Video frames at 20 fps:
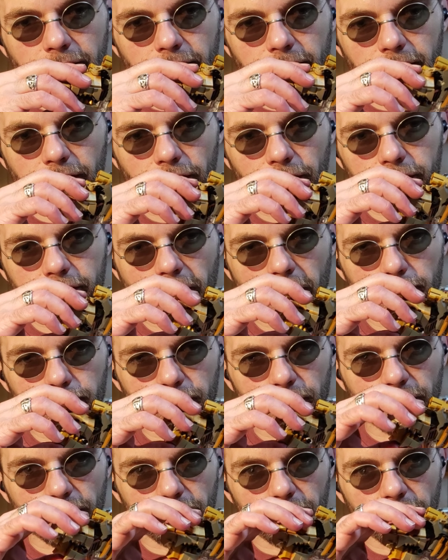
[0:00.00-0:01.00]
look down
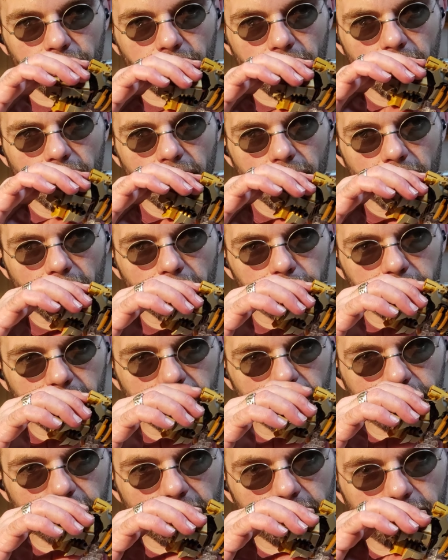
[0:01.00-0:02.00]
pretty good
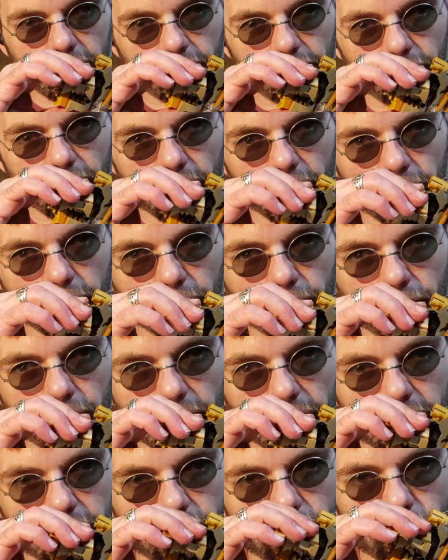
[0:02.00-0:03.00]
because that's a very
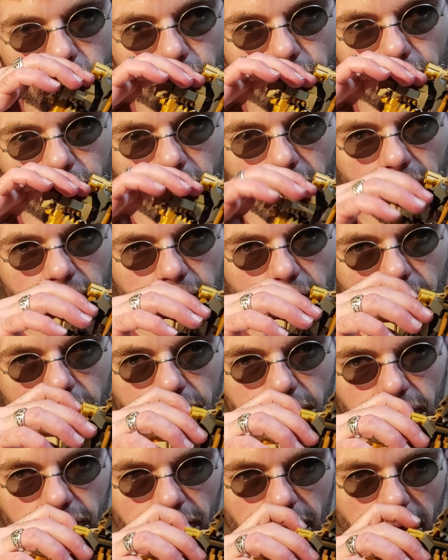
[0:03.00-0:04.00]
weak joint right there in
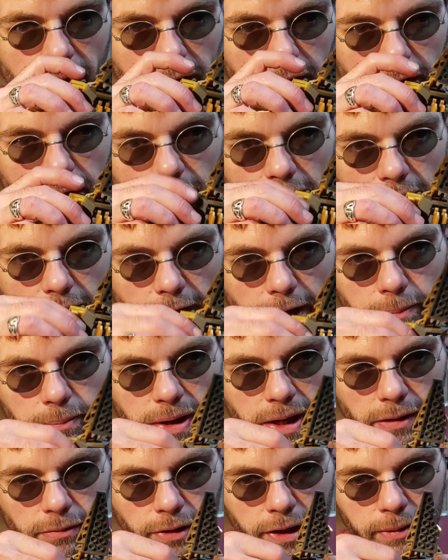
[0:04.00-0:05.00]
his neck. I
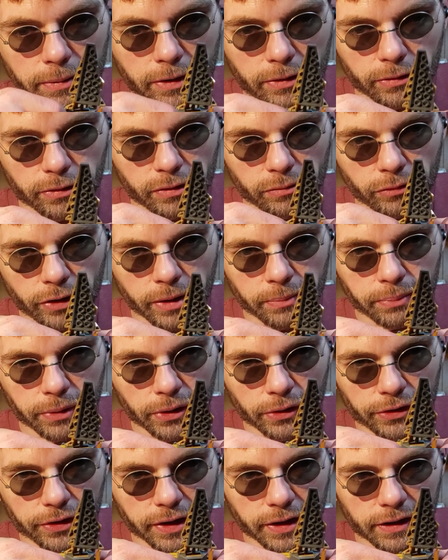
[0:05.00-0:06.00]
may be
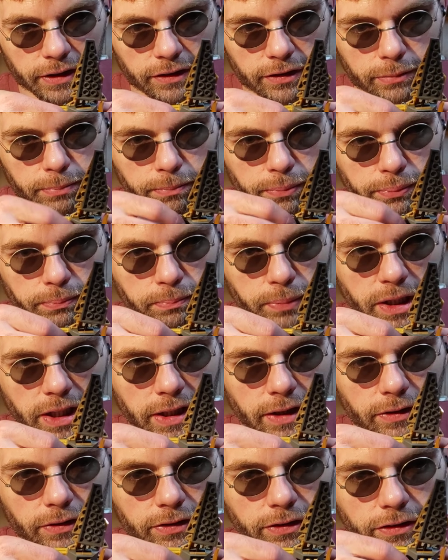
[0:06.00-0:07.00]
rebuilding this
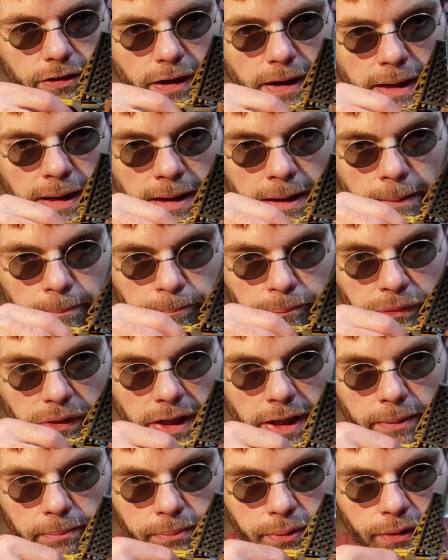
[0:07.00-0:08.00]
piece
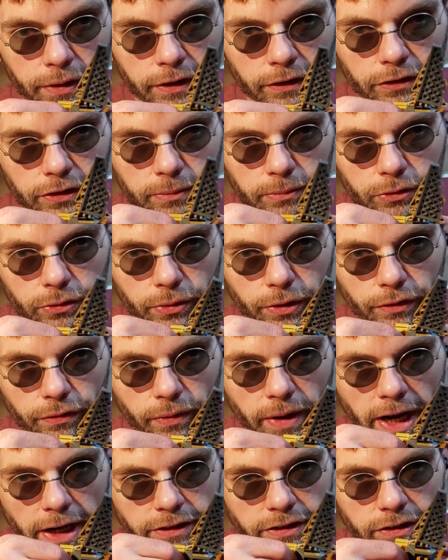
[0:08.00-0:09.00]
in putting some sort of
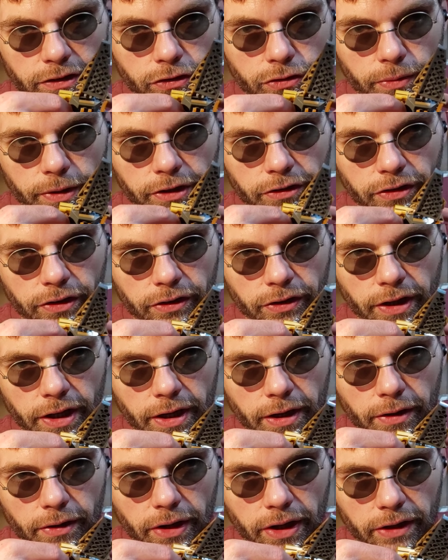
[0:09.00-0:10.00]
ratchet joint in
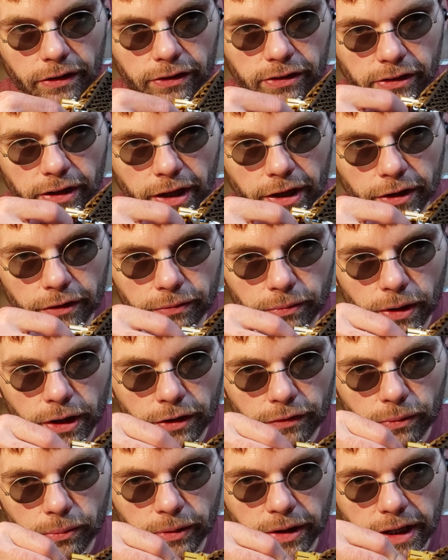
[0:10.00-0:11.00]
there instead of
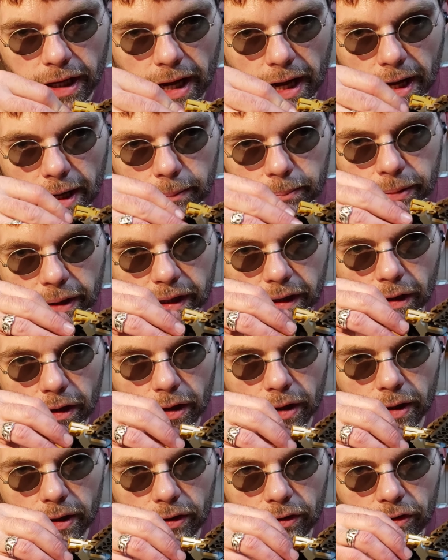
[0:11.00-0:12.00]
whatever we got
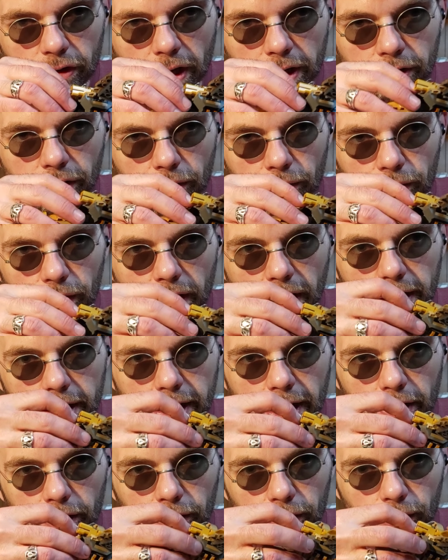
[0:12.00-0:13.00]
because I don't like
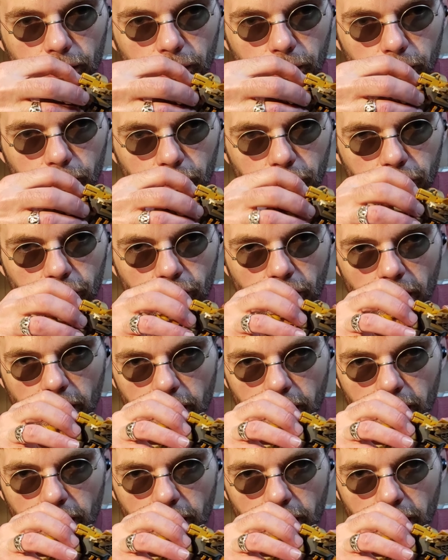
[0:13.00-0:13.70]
how loose